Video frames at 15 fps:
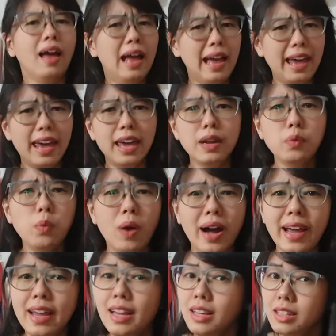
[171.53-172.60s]
And why
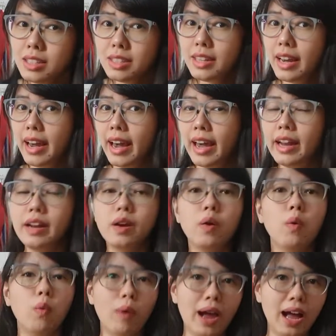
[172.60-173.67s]
is that?
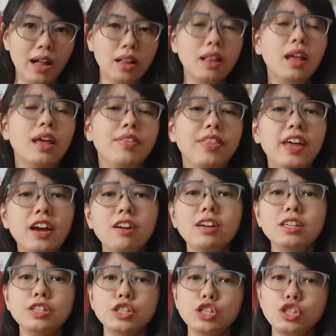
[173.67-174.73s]
Well, there
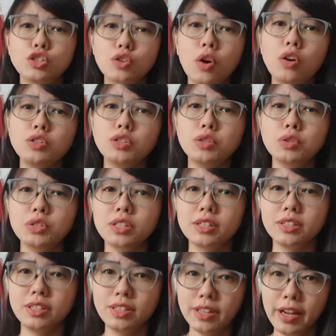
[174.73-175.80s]
is a strong social
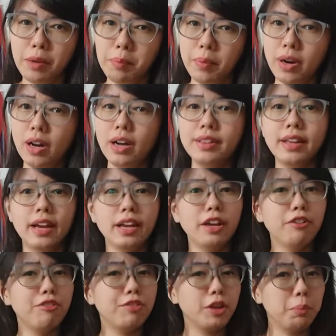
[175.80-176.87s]
stigma that
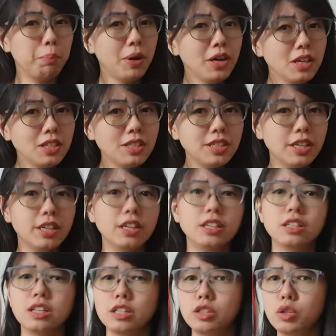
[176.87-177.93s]
if the person
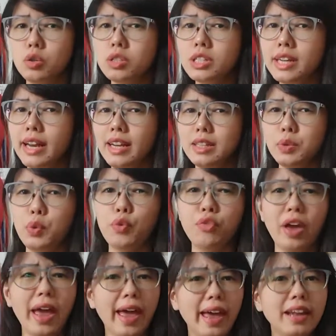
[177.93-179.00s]
is associated with
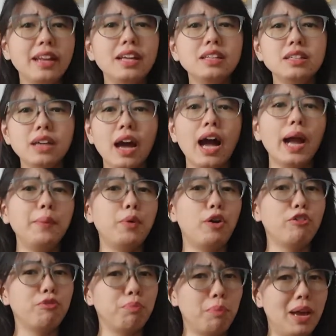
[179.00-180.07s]
any type of
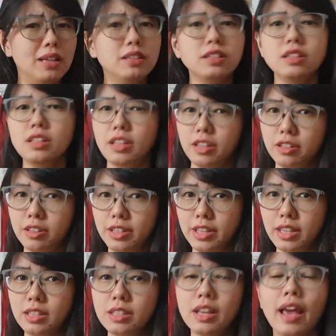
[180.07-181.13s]
mental
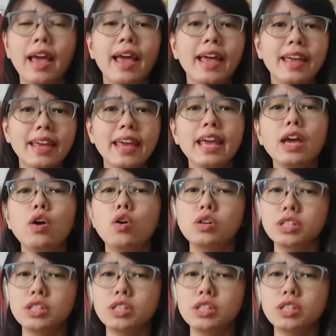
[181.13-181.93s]
illness, he or